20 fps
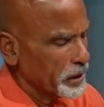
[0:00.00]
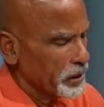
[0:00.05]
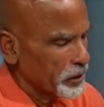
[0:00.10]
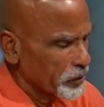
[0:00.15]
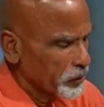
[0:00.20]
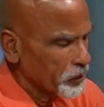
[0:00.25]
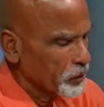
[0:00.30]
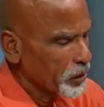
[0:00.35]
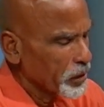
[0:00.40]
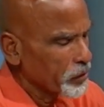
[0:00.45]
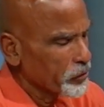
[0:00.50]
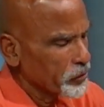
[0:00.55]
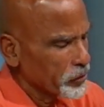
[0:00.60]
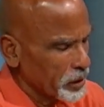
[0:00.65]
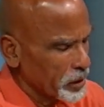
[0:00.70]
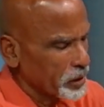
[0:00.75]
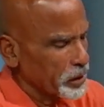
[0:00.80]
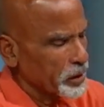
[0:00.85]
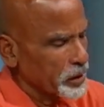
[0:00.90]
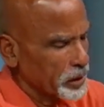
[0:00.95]
was
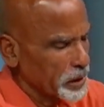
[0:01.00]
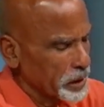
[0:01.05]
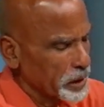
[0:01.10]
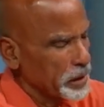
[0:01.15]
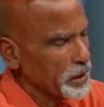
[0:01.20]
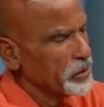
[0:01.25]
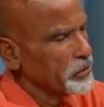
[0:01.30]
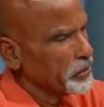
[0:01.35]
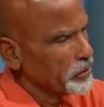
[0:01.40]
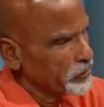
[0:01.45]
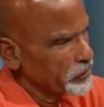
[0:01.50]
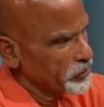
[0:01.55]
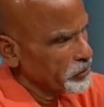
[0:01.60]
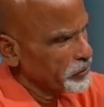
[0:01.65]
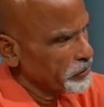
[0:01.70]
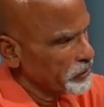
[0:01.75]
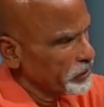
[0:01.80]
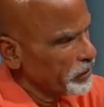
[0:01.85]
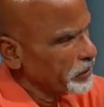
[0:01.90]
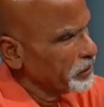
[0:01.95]
under allegiance
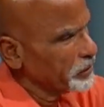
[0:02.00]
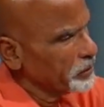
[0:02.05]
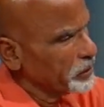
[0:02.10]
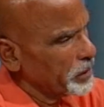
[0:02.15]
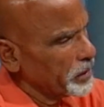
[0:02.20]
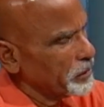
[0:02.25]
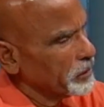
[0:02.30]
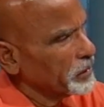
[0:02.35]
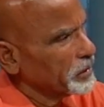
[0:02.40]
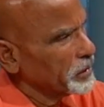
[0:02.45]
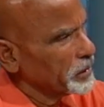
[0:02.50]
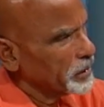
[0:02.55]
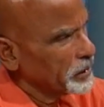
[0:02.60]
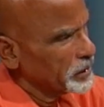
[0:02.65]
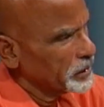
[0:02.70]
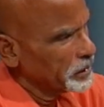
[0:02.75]
to a foreign power